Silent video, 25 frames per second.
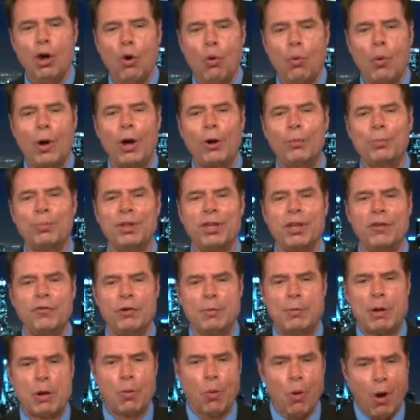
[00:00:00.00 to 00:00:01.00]
Well, if
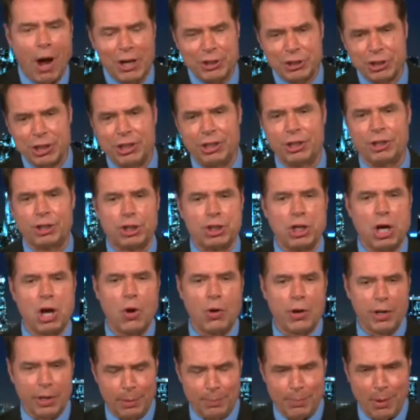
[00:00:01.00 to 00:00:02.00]
you've been watching the
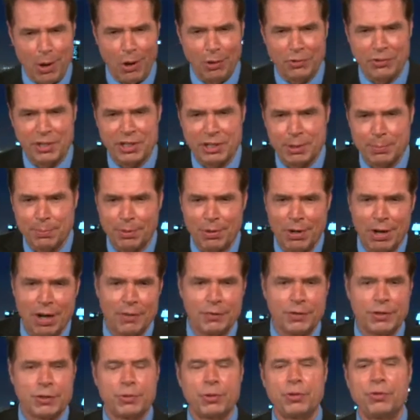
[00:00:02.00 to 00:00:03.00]
show here, Politics and
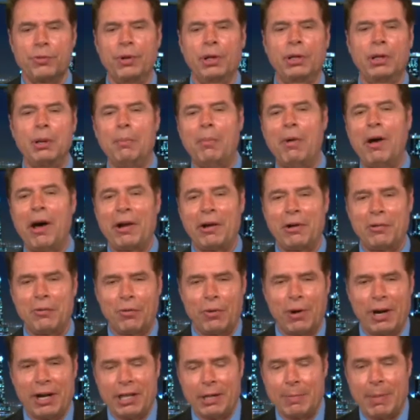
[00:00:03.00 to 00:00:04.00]
Profits with Rick Amato,
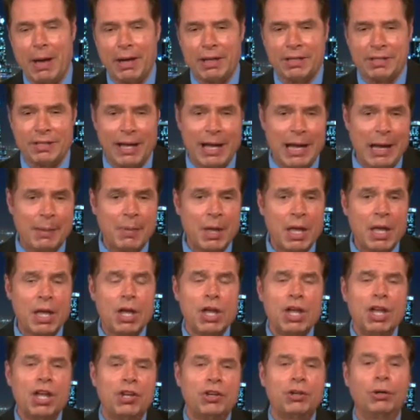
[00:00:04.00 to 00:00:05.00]
for any amount of time,
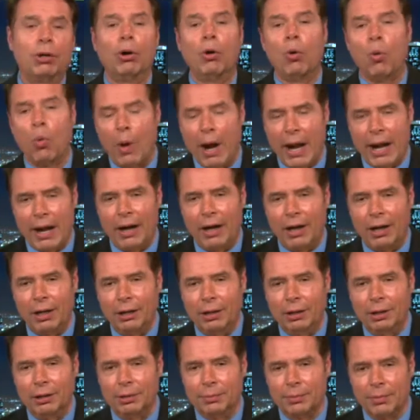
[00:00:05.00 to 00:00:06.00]
you're
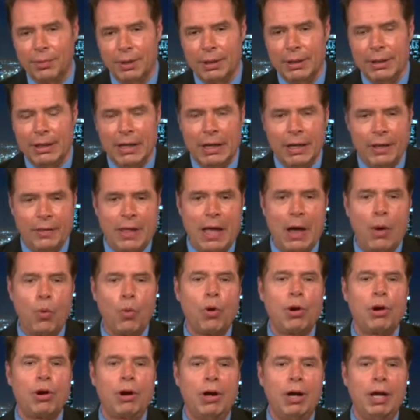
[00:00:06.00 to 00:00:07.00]
aware that
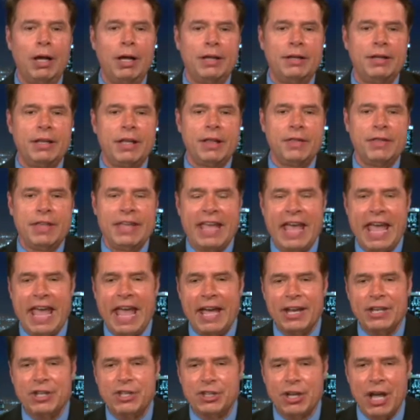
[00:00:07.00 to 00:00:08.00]
we're on the
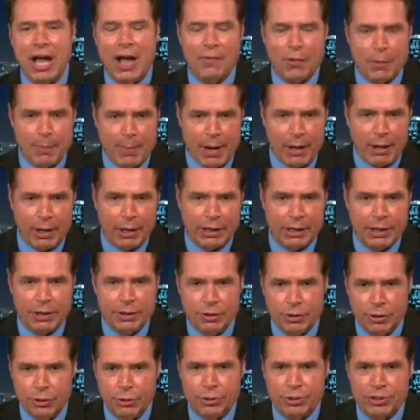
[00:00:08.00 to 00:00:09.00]
Edge of America
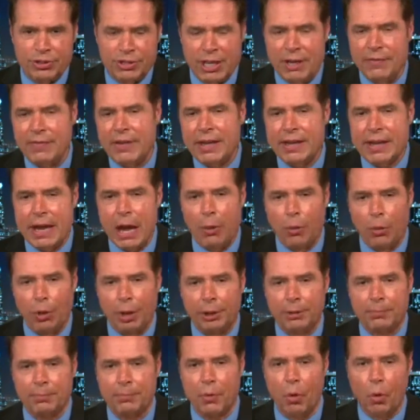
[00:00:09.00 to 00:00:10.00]
News TV
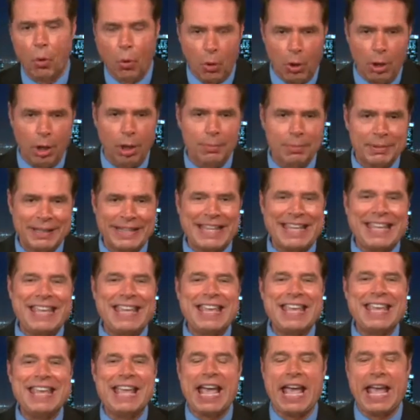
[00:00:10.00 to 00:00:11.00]
Network, or
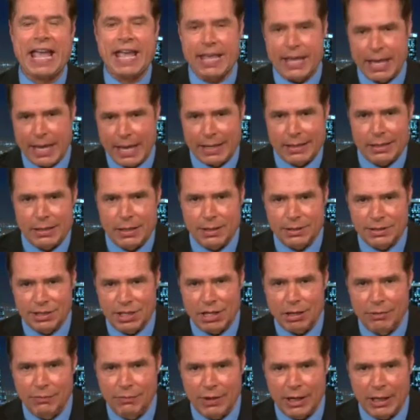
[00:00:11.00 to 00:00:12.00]
EAN
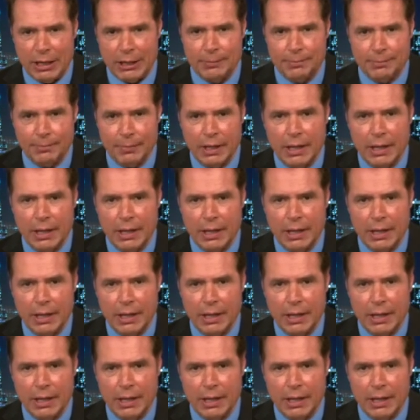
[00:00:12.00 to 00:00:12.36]
TV.